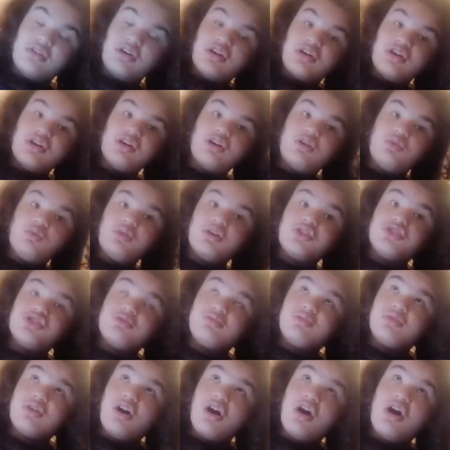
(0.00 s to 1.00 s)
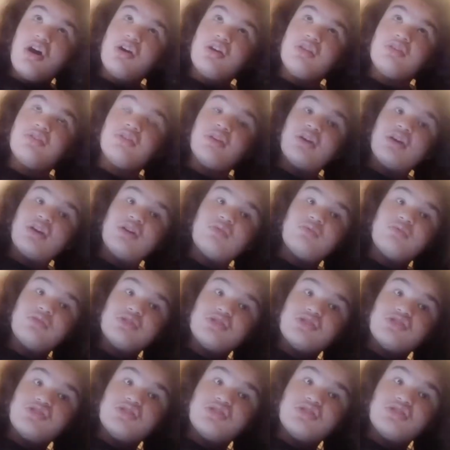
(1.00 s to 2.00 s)
uh, what should we call it,
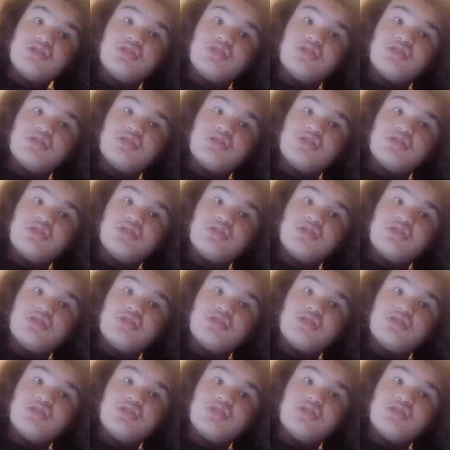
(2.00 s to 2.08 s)
sandwich?